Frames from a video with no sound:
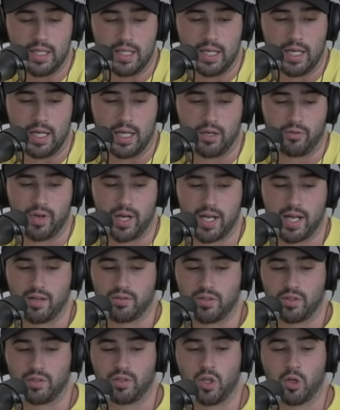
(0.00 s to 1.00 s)
Uh, right now
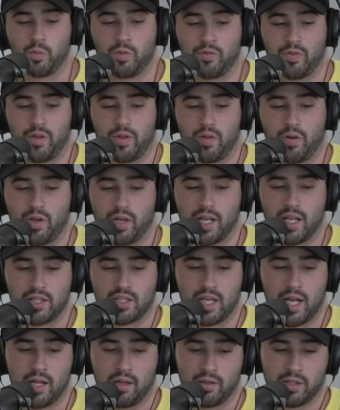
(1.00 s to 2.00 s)
during the OpenFit thirty-day
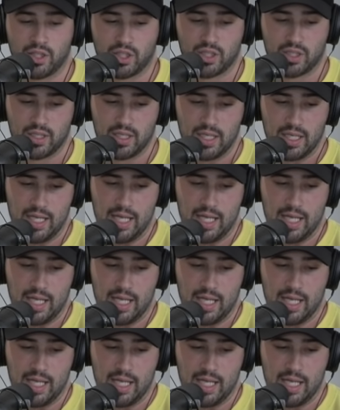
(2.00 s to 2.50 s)
challenge,